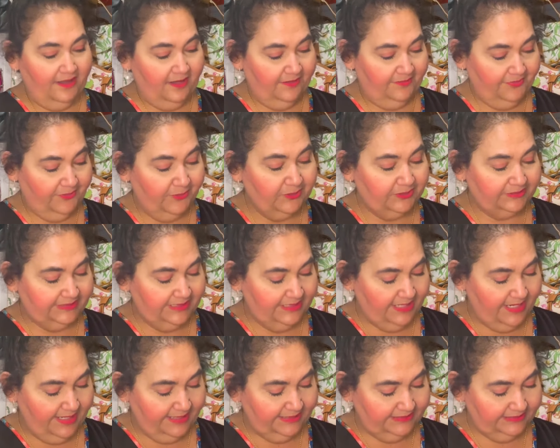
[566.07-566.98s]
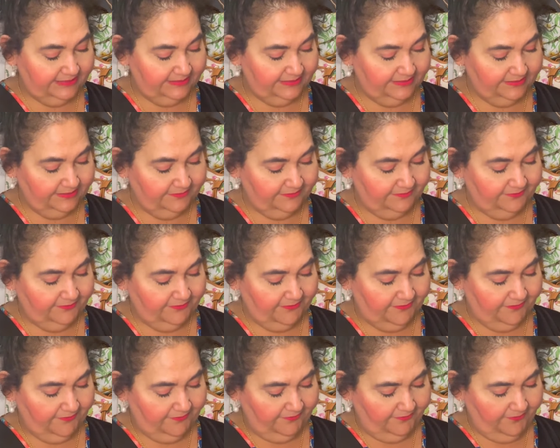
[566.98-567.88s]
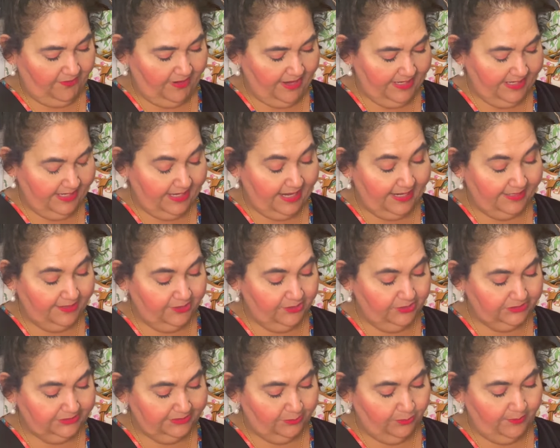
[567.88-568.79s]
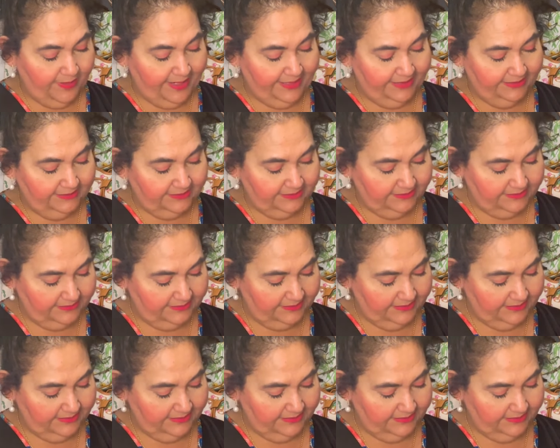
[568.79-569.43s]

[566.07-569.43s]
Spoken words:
Thursday nights. For Friday, I usually wait